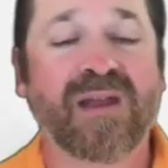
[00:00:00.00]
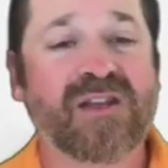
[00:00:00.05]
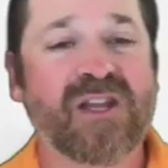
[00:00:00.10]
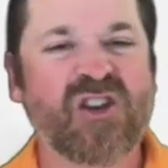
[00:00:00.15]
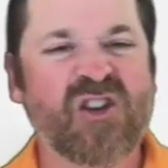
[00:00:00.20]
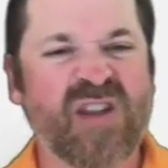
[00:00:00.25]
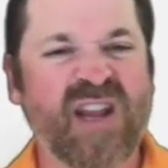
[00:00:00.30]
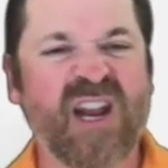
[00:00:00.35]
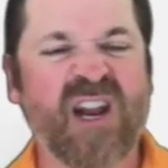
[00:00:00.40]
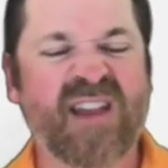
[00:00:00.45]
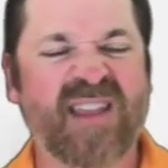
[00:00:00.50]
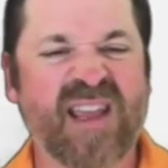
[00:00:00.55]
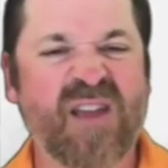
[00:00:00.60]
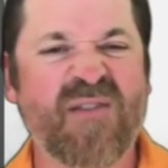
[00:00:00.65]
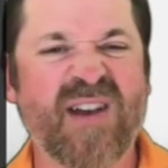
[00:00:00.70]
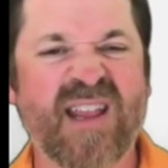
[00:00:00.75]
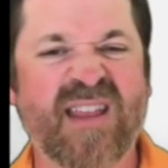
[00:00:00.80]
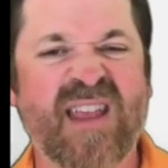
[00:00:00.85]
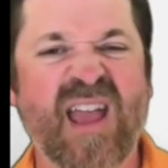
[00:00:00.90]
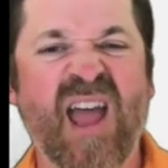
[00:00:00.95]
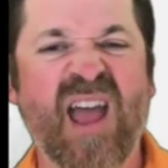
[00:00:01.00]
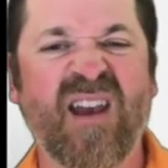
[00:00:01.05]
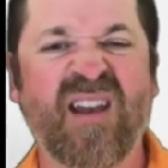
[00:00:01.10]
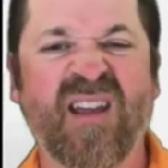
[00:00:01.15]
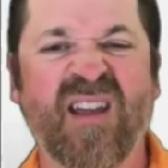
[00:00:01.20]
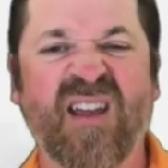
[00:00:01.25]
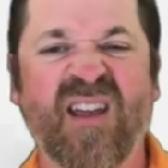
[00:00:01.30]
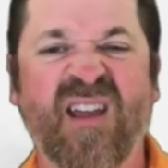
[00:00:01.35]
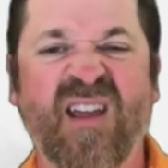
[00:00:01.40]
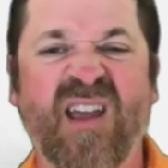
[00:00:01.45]
Did you hear, see what he said?
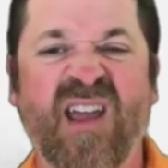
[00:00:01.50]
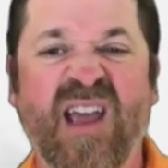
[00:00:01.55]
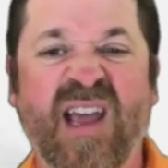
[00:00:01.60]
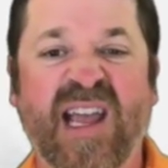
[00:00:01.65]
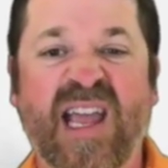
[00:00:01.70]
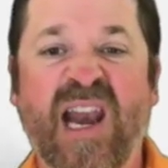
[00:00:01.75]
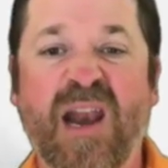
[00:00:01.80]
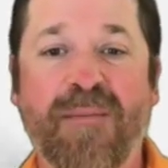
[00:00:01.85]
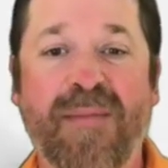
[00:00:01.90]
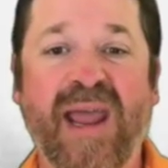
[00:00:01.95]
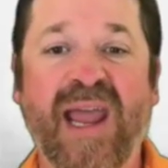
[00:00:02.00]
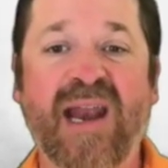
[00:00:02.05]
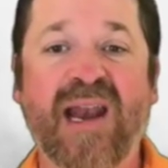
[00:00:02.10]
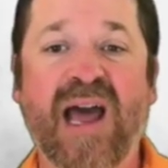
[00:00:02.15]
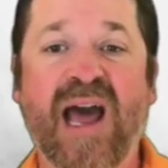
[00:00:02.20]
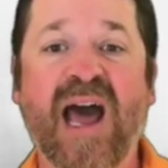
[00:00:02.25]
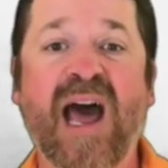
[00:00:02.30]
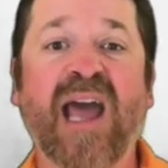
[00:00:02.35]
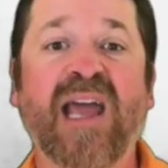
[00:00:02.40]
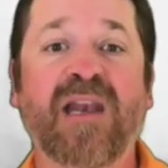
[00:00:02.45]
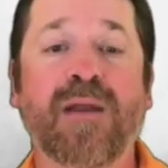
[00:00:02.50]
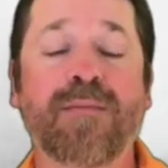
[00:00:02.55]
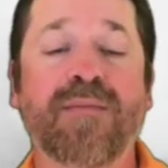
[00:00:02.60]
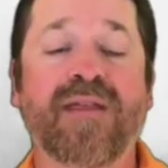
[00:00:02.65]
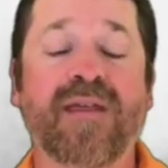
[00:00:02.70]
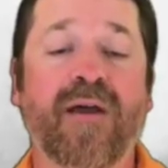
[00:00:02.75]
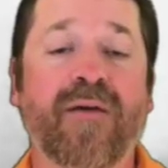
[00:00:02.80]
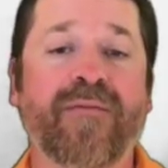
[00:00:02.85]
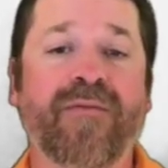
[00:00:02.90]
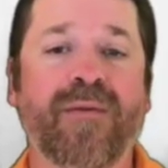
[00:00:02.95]
Can a man hide
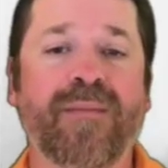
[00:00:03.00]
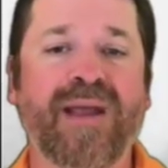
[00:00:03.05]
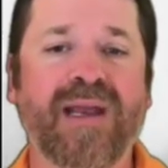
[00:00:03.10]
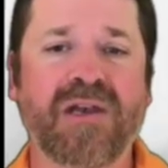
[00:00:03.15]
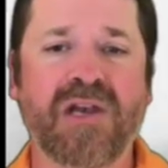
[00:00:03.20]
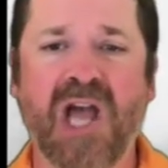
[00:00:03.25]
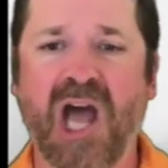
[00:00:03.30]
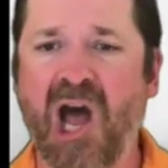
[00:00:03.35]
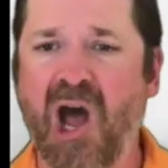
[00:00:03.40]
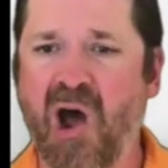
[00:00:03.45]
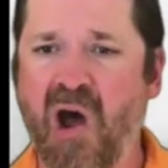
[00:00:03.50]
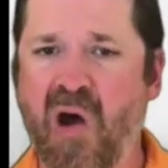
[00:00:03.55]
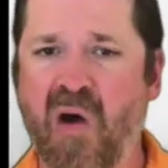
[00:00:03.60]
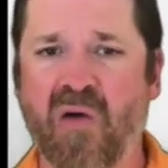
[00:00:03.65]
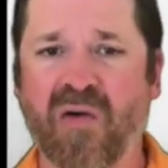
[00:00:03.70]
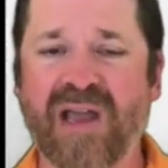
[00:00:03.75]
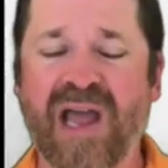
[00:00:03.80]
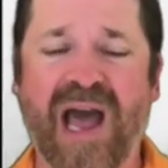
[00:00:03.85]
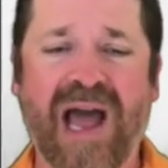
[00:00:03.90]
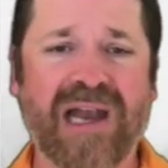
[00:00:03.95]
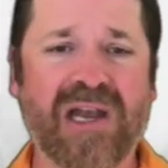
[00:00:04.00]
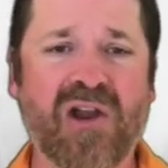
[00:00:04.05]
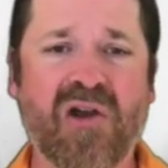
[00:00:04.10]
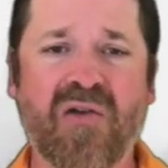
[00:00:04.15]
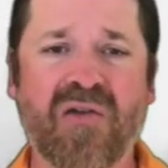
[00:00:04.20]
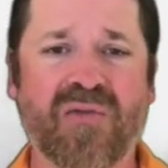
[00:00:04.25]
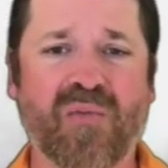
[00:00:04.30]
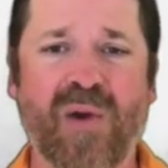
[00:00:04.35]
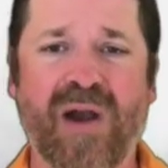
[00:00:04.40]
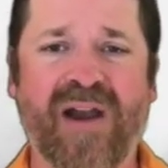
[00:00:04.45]
himself from me? No, God
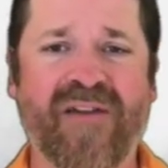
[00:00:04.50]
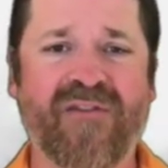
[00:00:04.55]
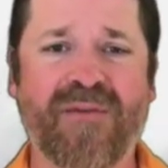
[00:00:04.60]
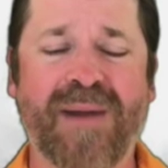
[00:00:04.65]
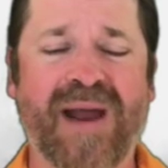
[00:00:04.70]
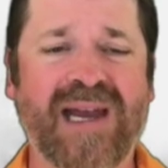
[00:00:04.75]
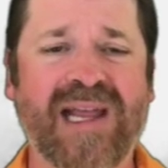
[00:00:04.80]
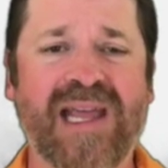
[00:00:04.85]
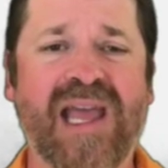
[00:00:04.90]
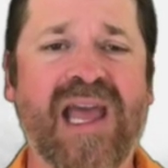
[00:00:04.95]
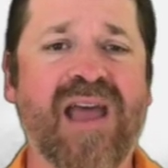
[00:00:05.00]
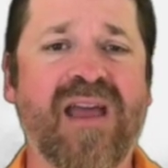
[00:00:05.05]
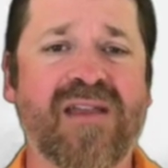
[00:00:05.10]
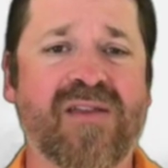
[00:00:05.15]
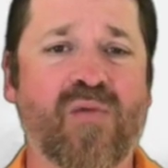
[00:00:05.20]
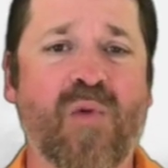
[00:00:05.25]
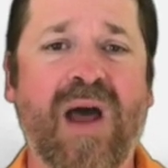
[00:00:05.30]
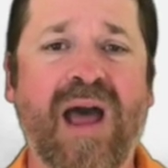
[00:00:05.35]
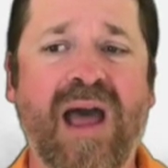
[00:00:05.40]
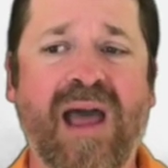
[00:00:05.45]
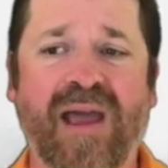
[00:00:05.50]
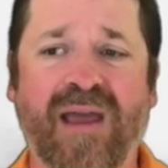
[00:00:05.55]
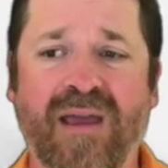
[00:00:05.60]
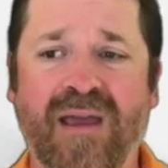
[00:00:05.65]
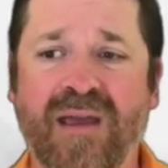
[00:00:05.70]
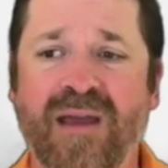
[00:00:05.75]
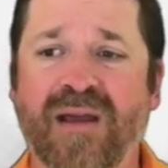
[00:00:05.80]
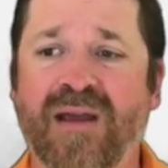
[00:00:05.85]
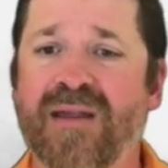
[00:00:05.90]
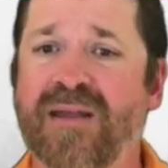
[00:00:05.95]
knows where everybody is. Why?
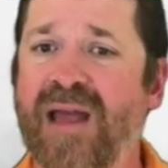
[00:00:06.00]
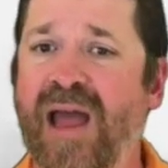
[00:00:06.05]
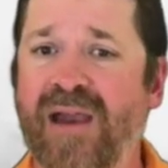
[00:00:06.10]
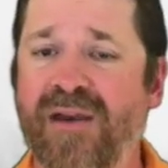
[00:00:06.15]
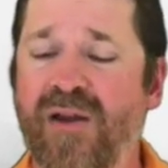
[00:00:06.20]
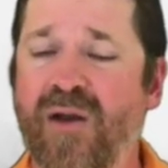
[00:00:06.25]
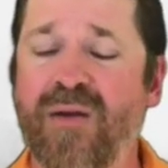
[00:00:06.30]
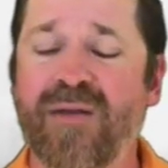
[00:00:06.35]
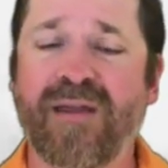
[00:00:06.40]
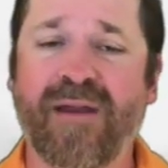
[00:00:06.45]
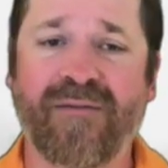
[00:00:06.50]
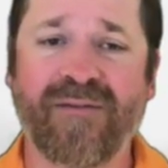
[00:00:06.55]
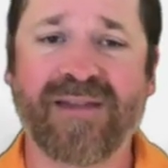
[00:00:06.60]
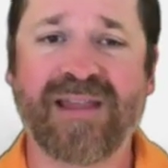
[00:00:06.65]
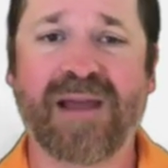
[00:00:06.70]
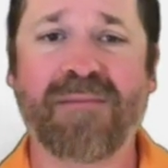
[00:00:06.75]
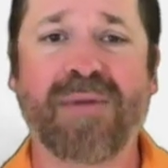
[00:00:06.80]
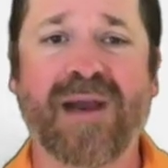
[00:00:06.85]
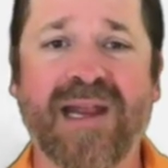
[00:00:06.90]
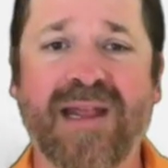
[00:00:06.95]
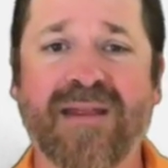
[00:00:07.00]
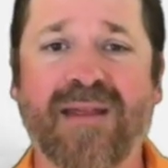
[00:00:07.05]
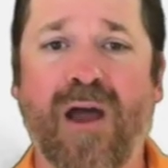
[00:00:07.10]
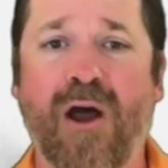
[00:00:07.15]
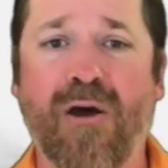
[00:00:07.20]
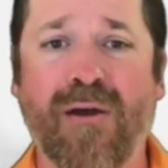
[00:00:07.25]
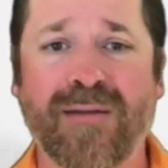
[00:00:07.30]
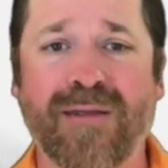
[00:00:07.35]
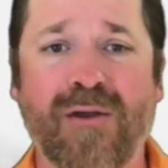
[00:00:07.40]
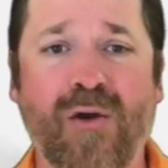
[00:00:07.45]
Because God knows everything, but he's
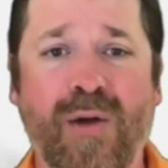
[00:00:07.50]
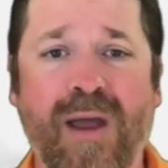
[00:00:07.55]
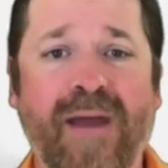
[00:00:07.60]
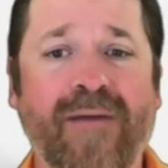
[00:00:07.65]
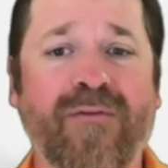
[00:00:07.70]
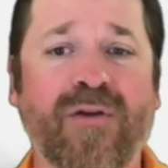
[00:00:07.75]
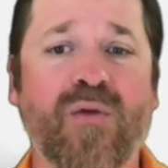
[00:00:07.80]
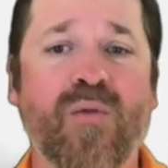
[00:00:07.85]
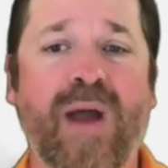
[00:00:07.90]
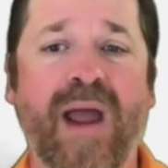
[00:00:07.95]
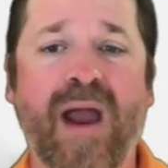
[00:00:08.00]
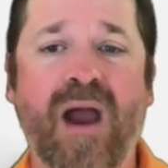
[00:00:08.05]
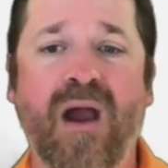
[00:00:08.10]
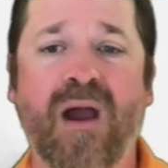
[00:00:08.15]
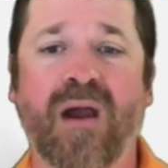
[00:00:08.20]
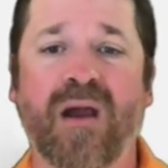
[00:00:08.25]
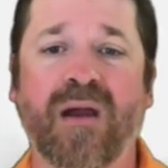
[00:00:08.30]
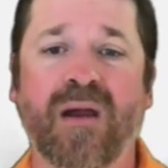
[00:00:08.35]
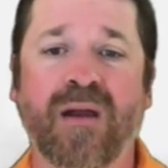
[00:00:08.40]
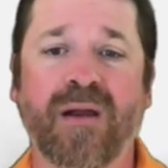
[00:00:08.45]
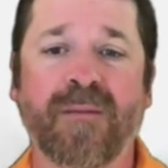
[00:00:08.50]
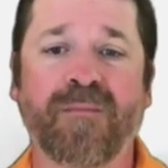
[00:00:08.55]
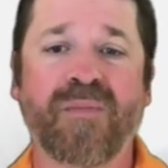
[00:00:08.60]
also everywhere.